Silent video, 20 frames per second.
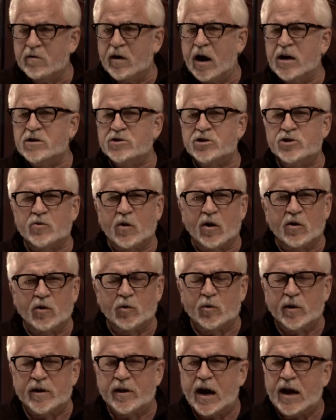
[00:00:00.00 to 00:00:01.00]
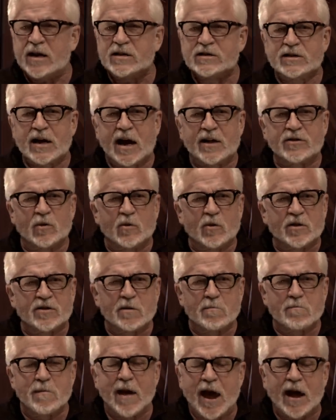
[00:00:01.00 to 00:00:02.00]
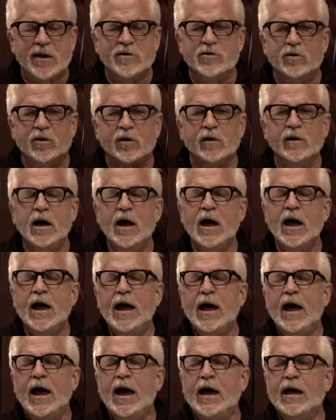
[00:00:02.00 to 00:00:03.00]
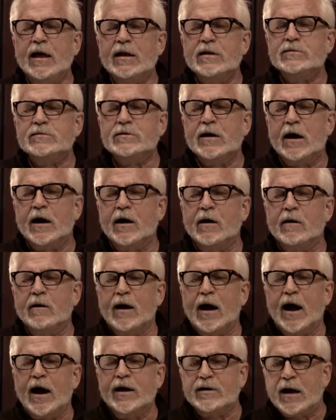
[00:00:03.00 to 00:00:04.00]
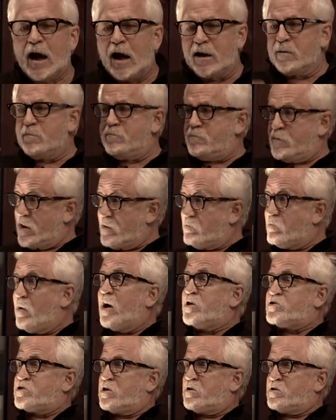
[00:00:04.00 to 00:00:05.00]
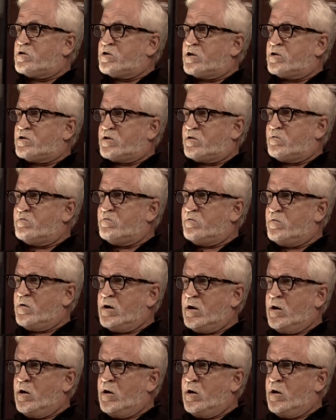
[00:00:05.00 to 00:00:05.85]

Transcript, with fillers: I struggled with it. I sat there with the manual, and uh, I'd gotten a big modular system.